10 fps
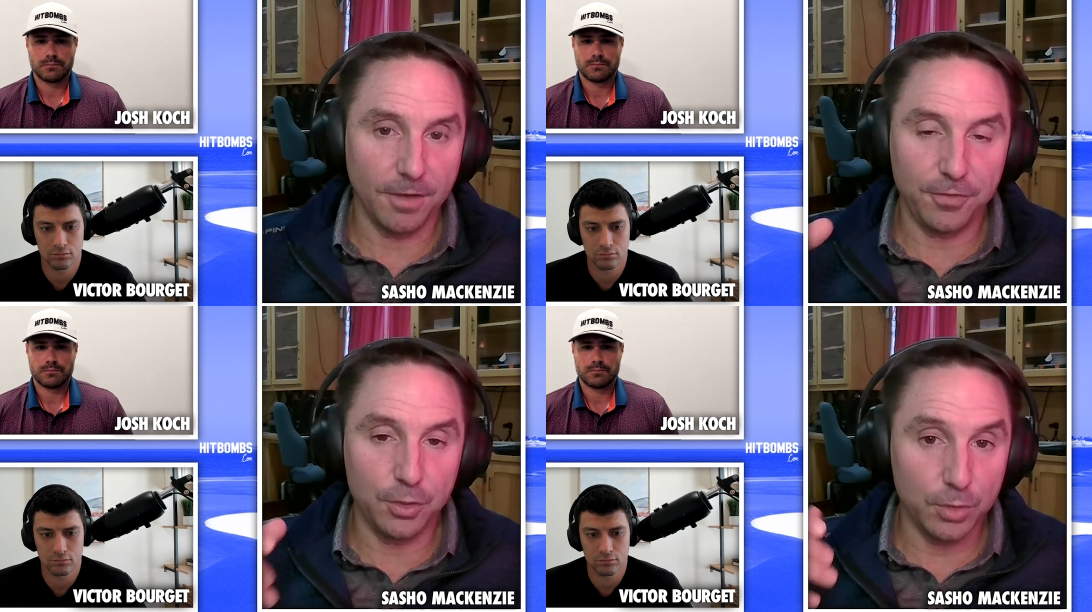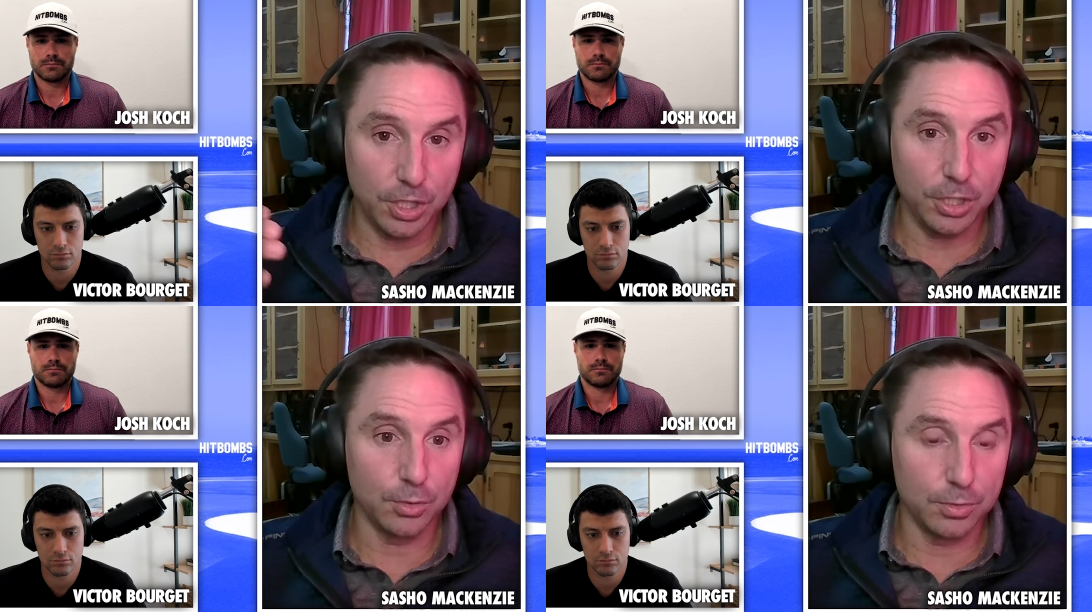Speaker 1: a few
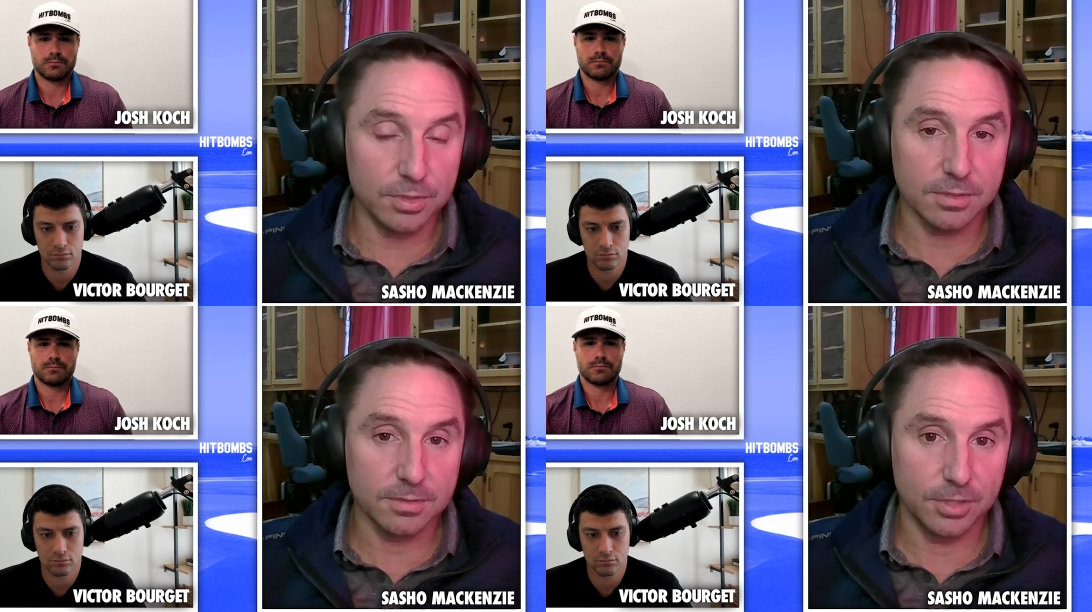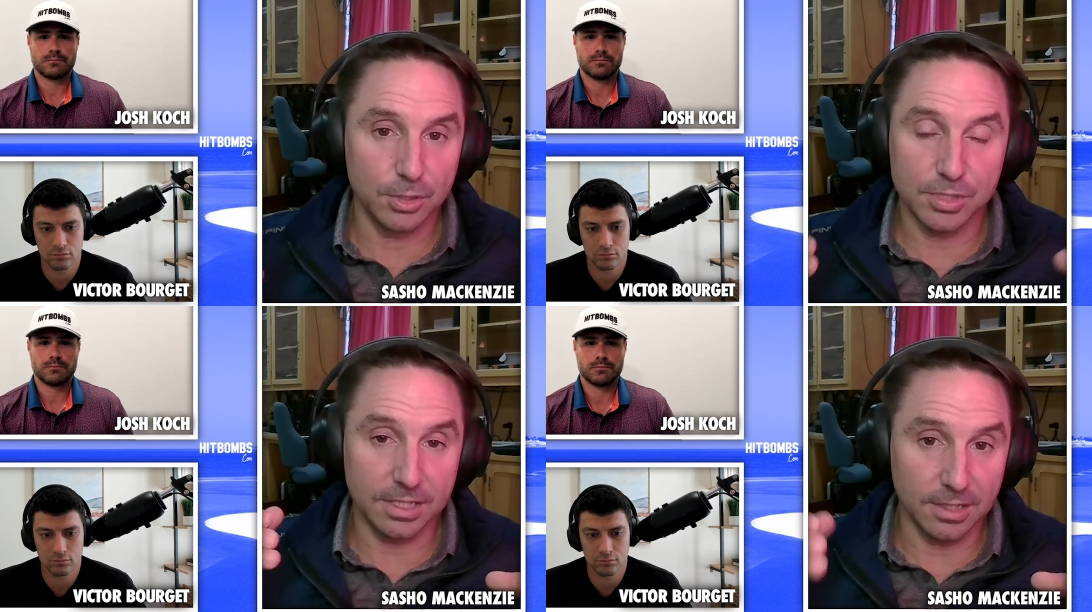cues
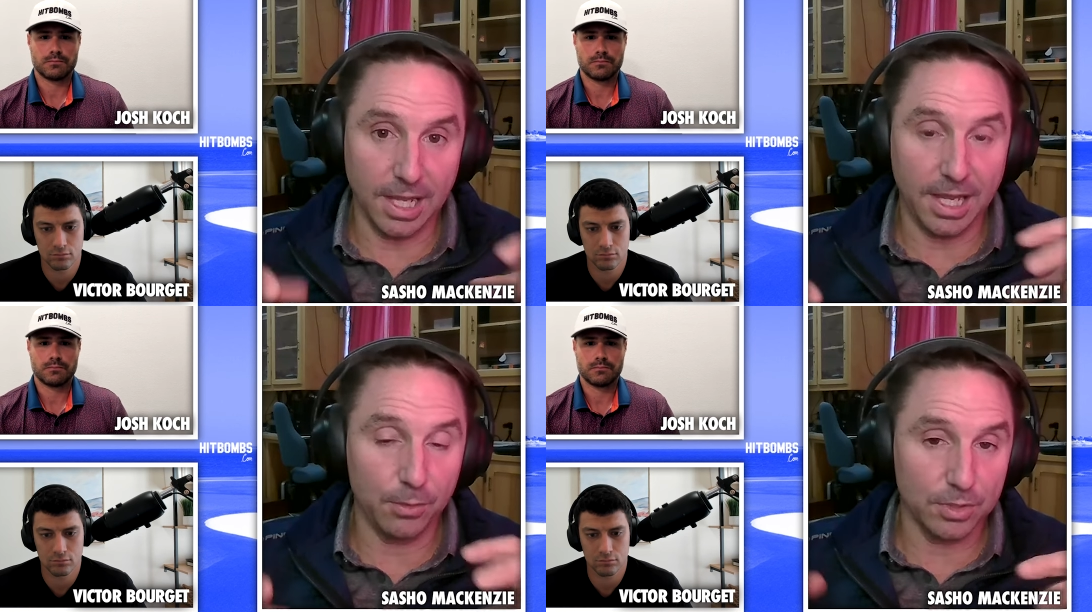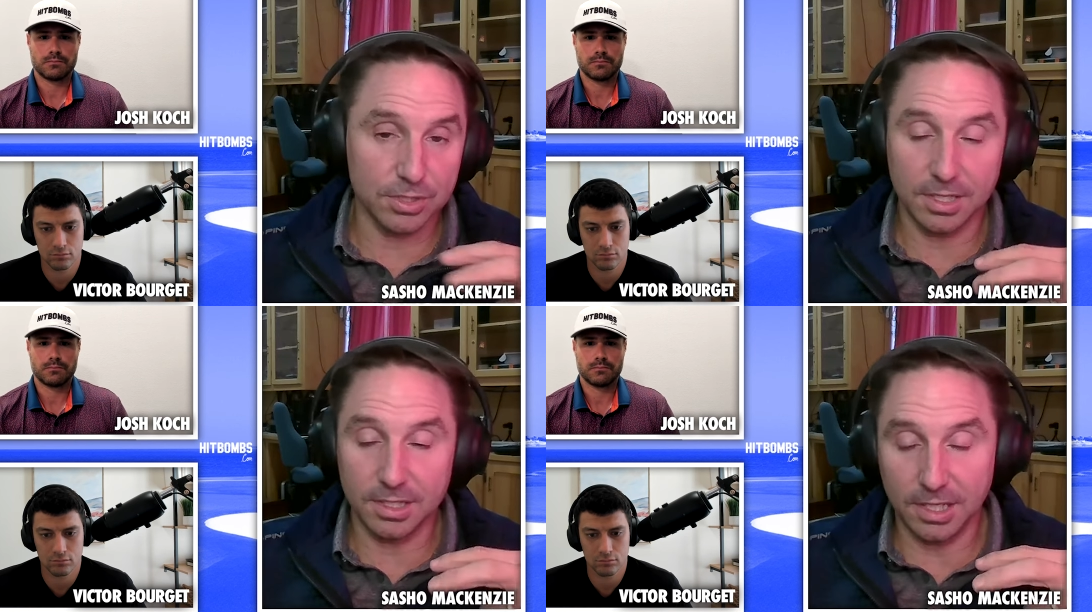using the language
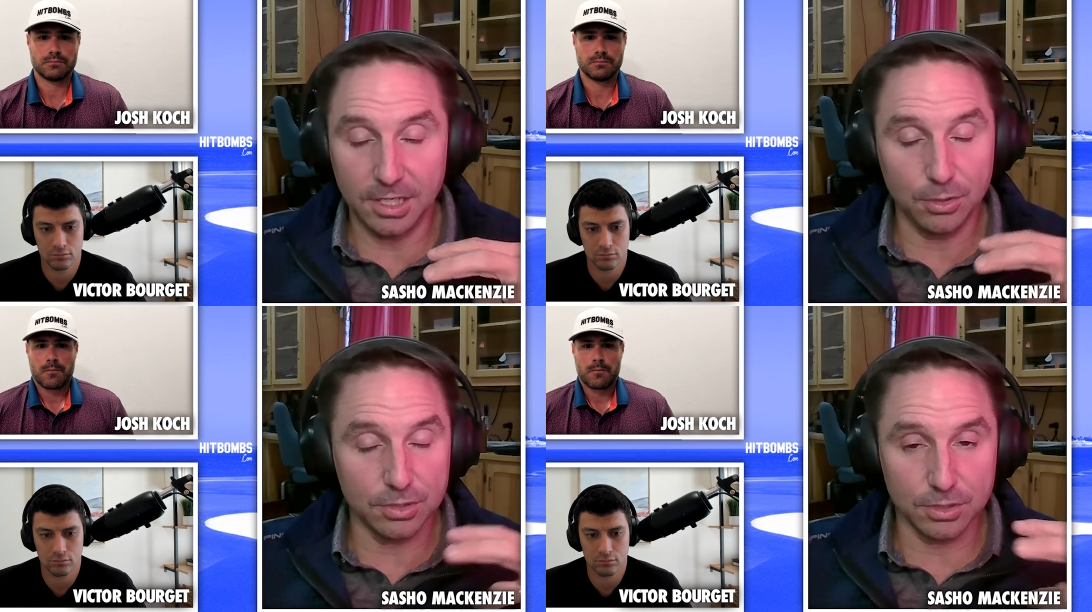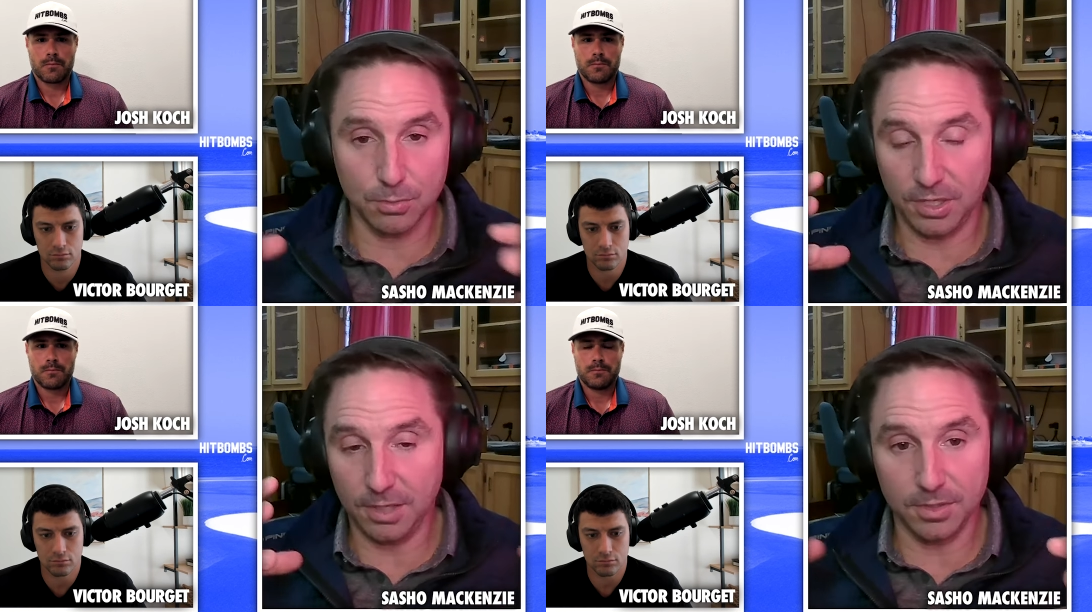that he uses
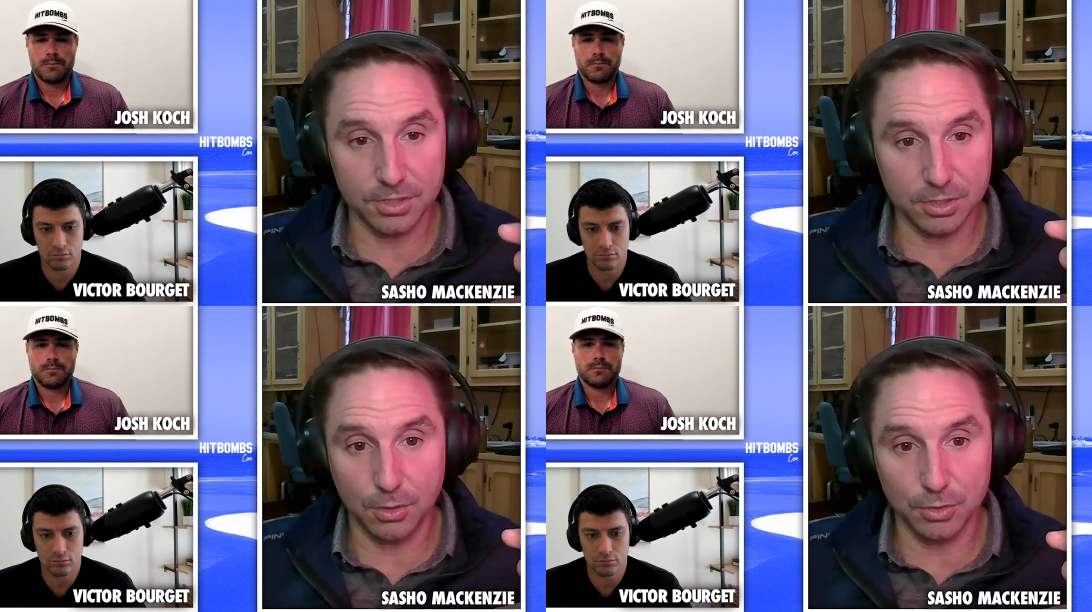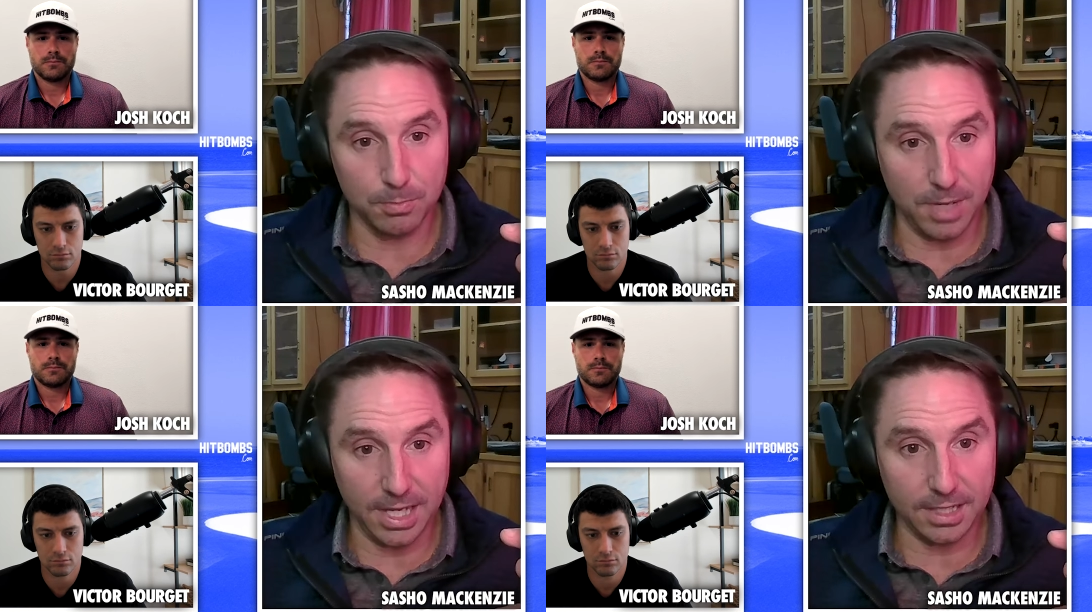with him and his coach,
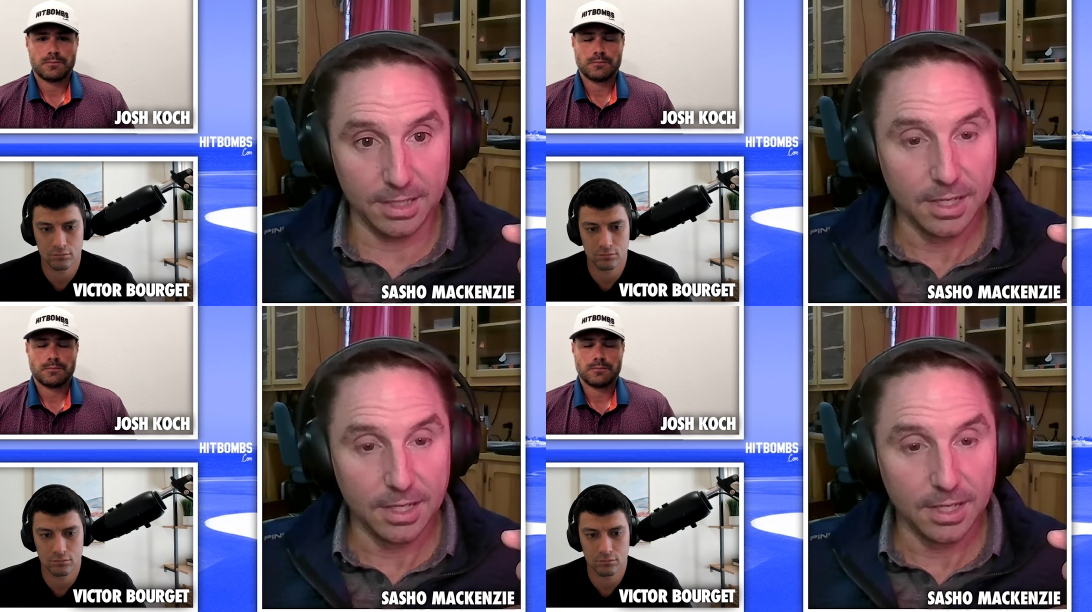Mike,